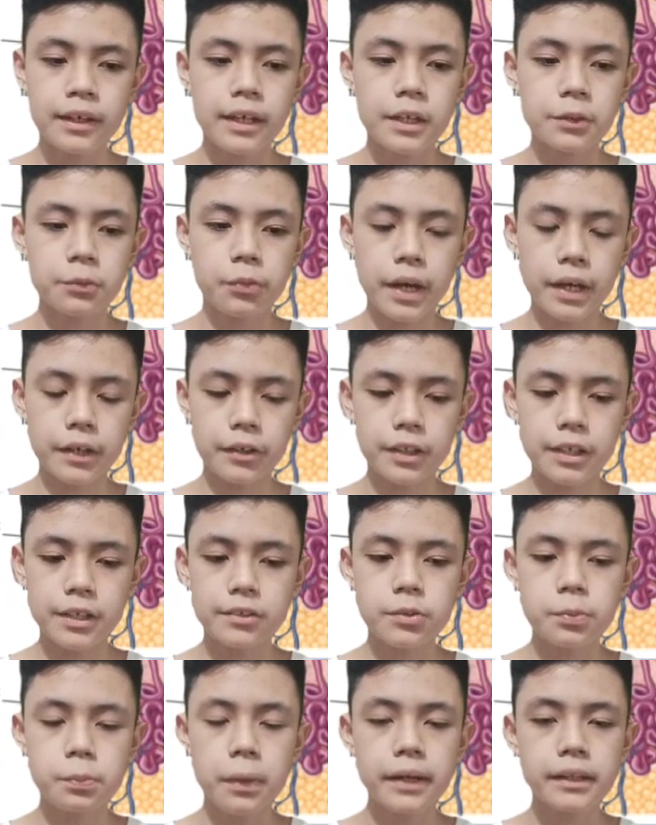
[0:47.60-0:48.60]
It
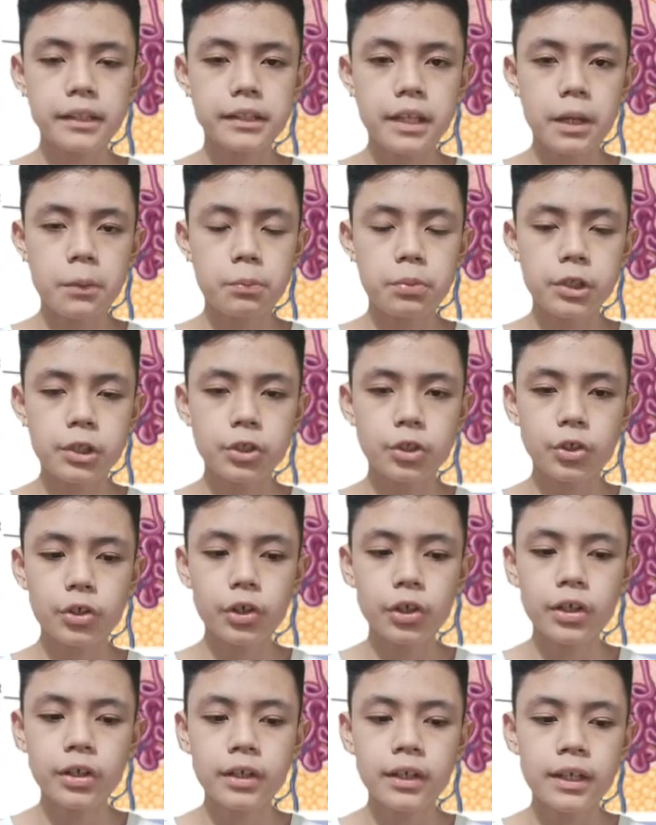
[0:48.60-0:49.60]
regulates body
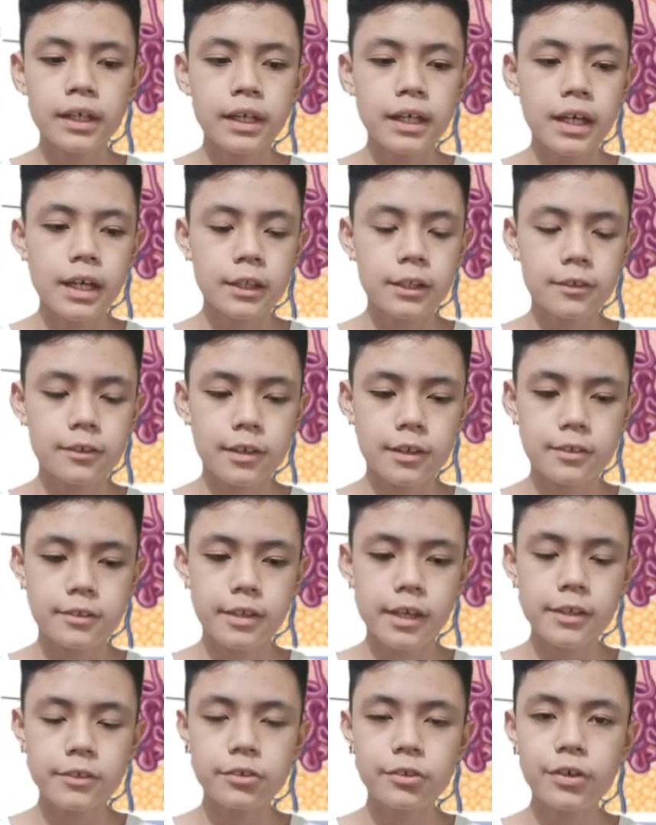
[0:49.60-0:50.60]
temperature. It is a
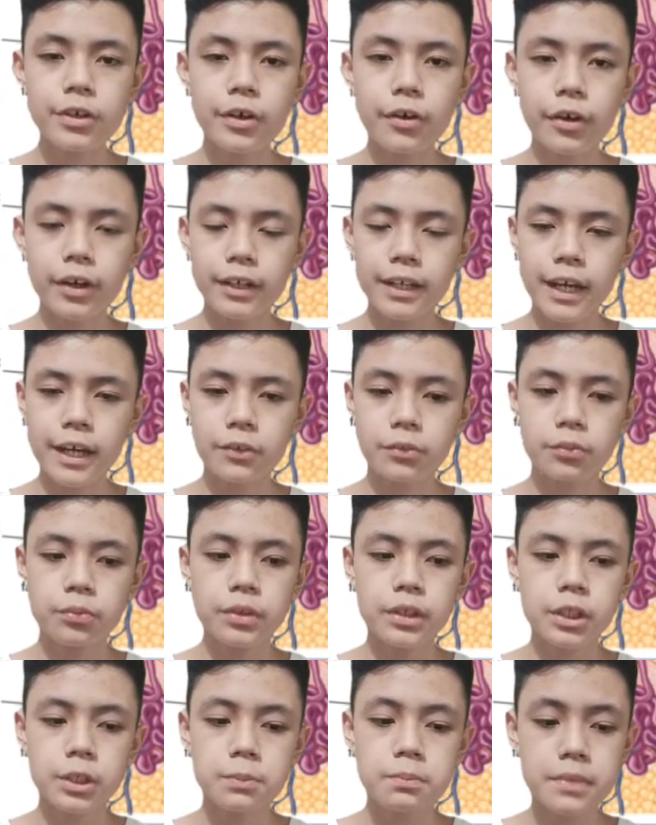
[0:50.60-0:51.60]
sensory organ,
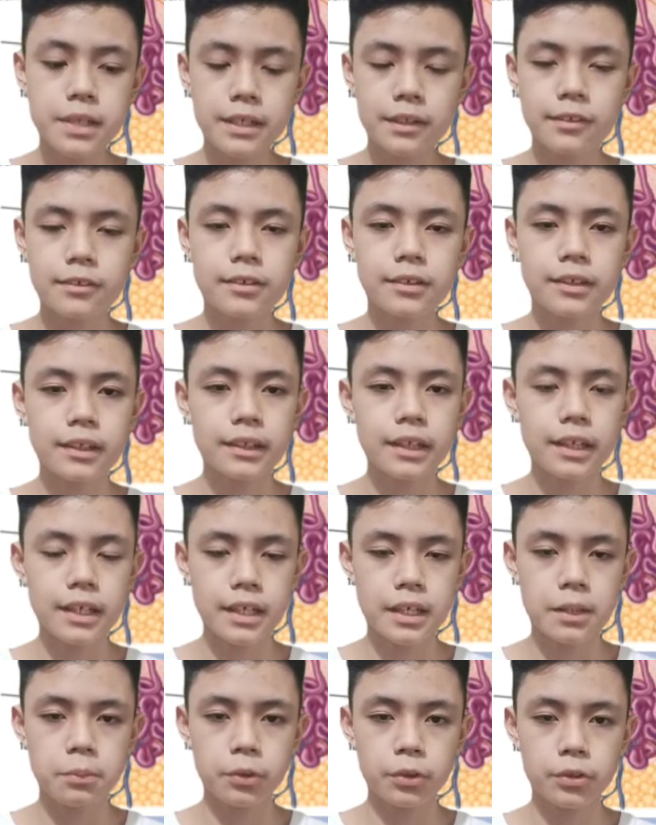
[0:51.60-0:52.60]
which means it
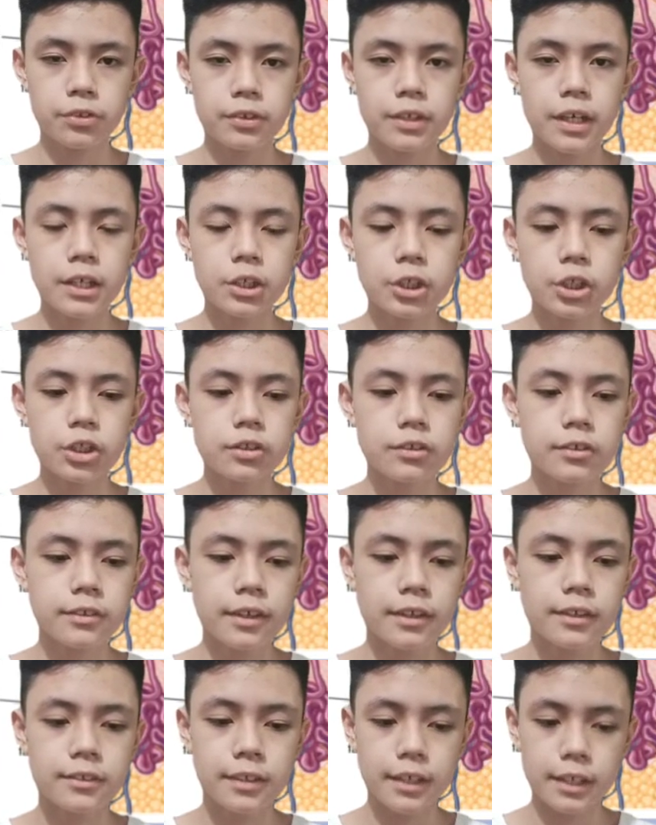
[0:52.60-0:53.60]
enables touch
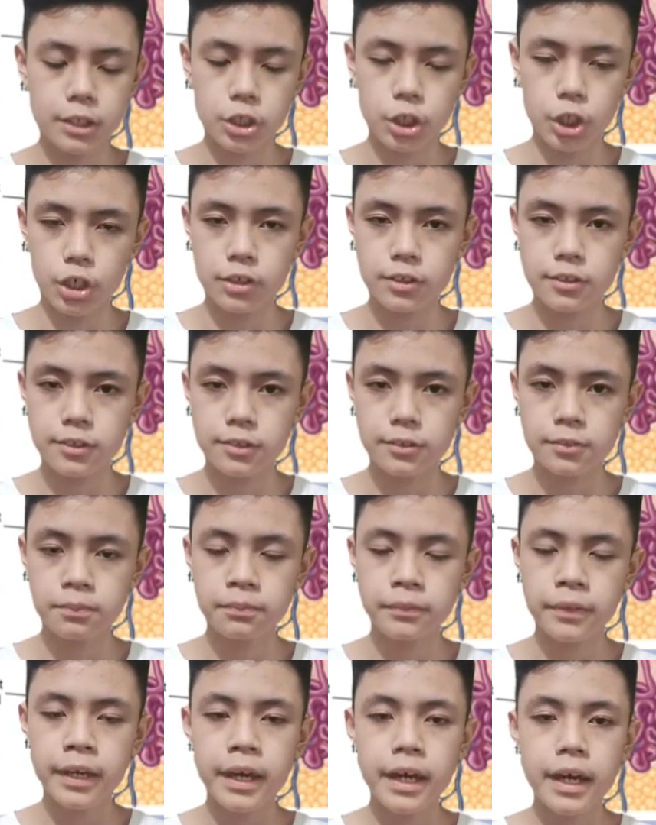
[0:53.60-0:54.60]
sensations.
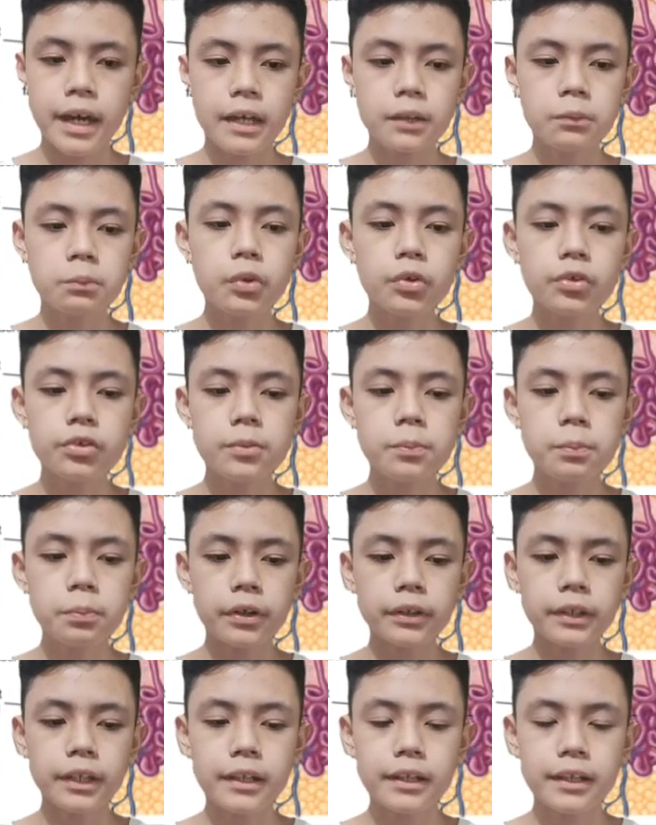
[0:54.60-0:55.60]
And most
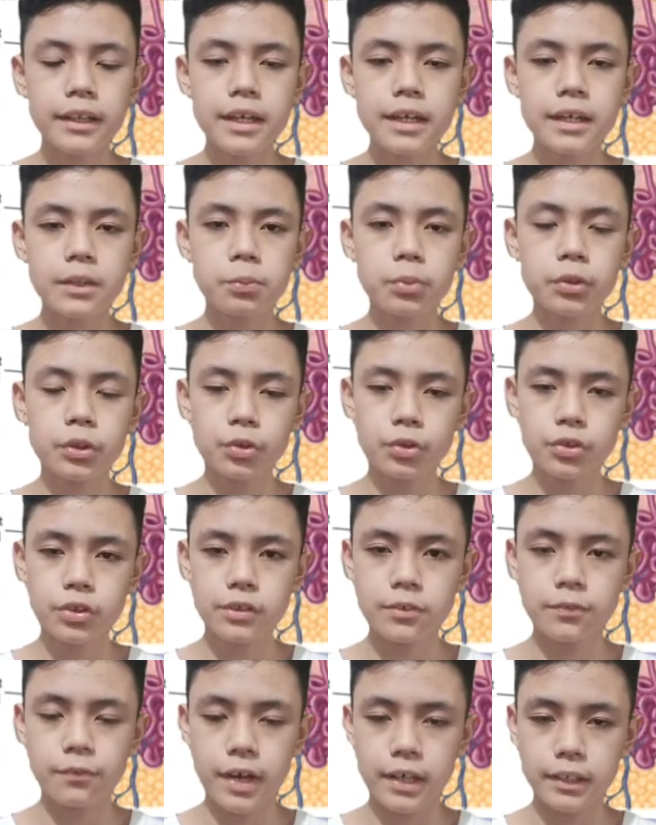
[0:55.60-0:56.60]
importantly, it
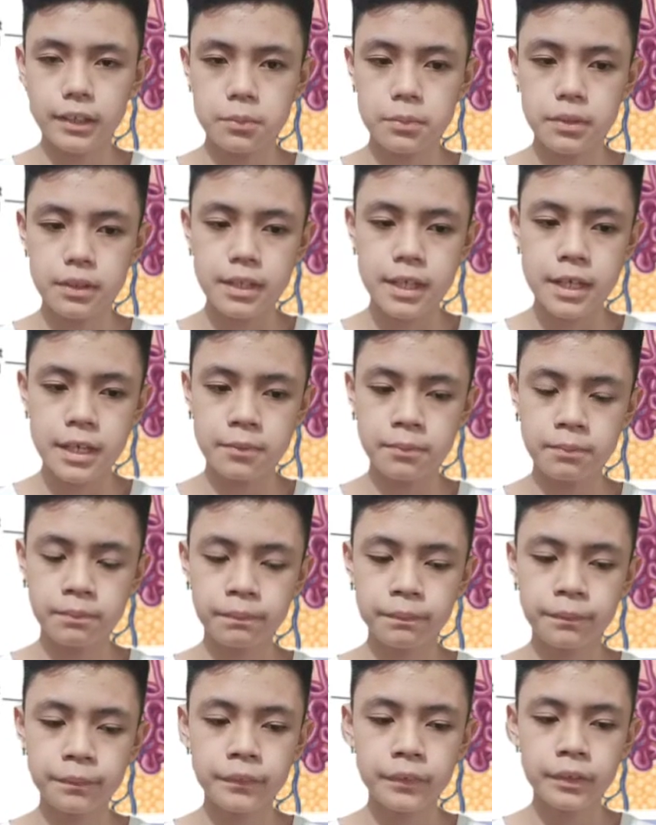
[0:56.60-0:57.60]
produces vitamin D.
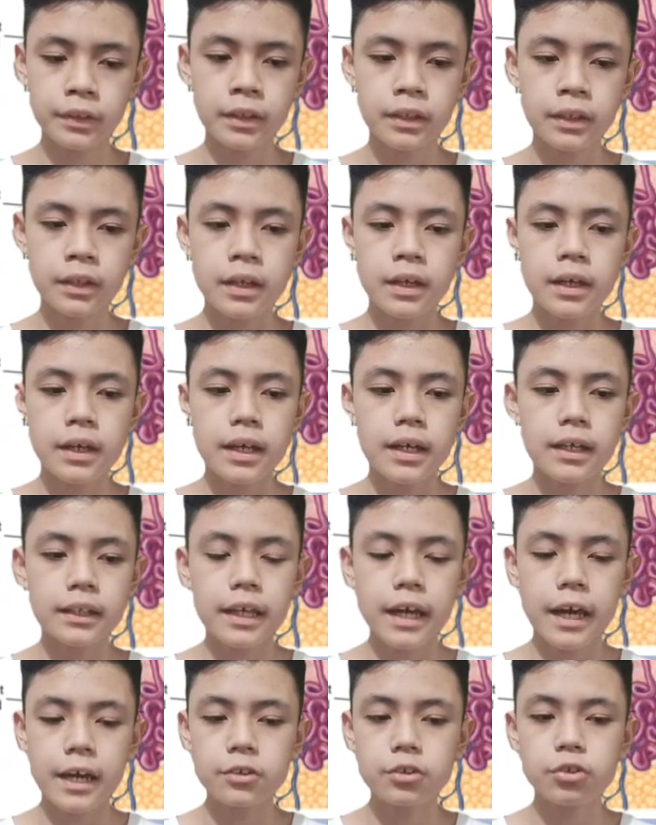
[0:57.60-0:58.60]
It
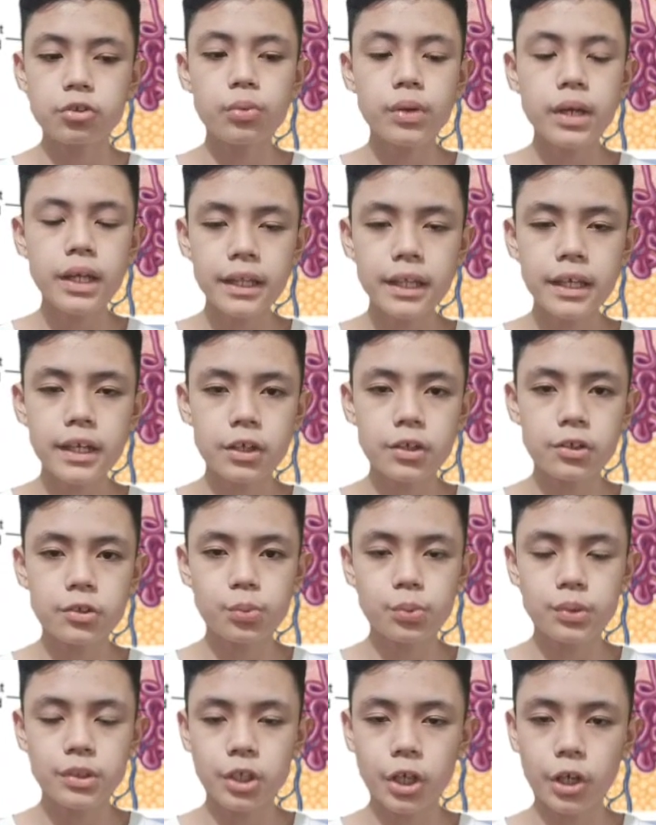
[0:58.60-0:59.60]
has three
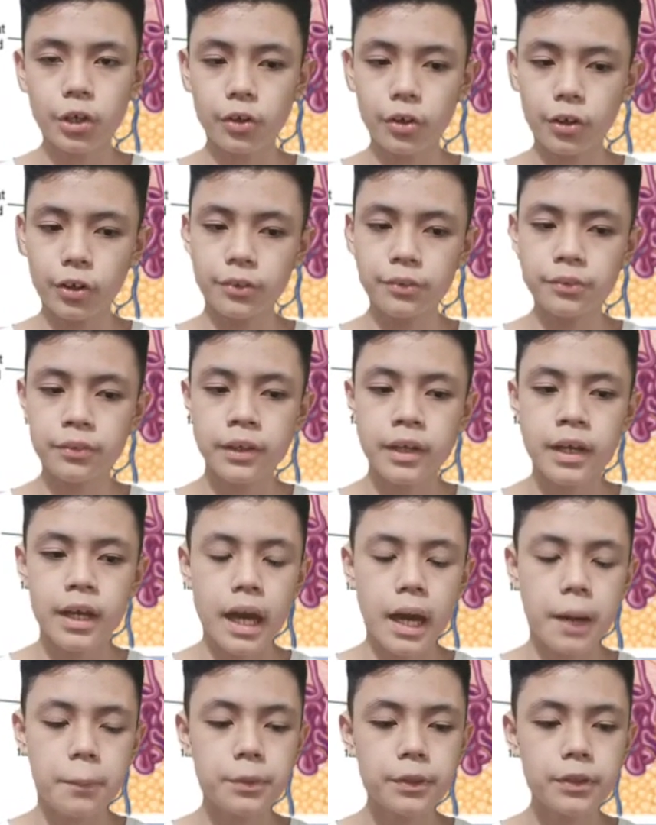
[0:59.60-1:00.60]
layers which are called
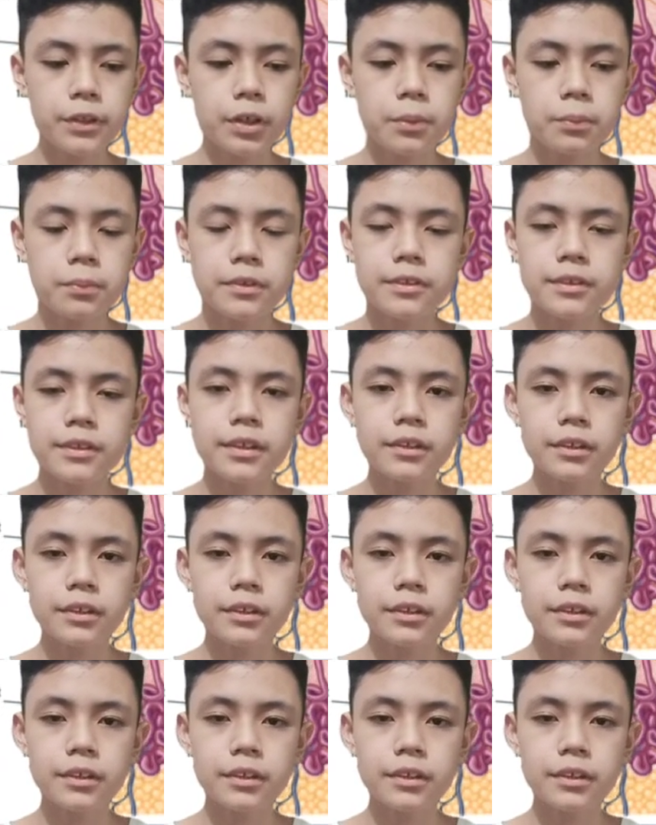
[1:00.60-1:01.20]
epidermis, the